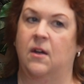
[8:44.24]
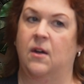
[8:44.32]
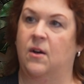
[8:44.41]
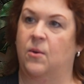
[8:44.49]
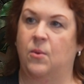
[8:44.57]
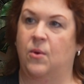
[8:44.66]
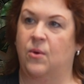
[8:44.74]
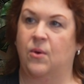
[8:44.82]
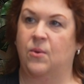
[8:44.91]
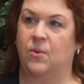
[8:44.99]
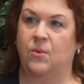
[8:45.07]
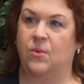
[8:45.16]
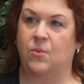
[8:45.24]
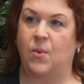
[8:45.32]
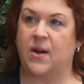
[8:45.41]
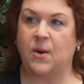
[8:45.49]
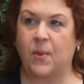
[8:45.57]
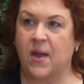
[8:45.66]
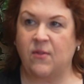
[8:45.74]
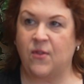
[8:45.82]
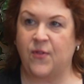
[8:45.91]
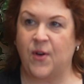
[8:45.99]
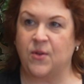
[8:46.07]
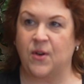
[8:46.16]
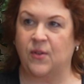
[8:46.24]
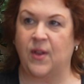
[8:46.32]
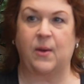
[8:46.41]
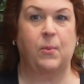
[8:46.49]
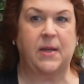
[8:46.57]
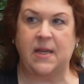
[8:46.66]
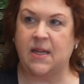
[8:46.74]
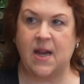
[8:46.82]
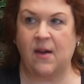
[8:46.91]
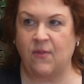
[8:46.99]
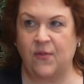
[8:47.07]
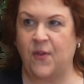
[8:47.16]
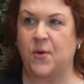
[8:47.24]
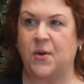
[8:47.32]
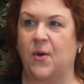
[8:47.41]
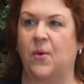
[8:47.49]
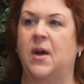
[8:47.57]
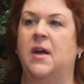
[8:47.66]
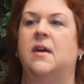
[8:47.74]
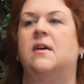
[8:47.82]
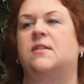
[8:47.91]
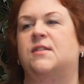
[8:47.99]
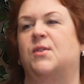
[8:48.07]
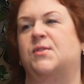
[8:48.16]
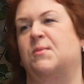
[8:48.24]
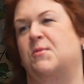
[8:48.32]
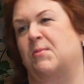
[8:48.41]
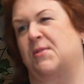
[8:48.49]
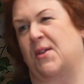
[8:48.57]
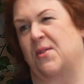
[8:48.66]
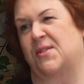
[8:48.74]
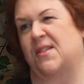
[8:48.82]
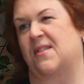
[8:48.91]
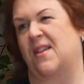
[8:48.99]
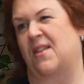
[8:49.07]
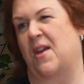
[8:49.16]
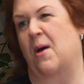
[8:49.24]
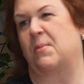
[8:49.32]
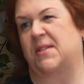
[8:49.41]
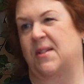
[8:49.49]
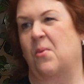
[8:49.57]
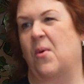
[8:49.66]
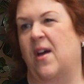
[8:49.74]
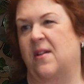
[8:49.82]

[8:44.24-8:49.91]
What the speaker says: well, why don't we have a photo? Like, we need to have a photo. So sometimes it goes in the opposite way.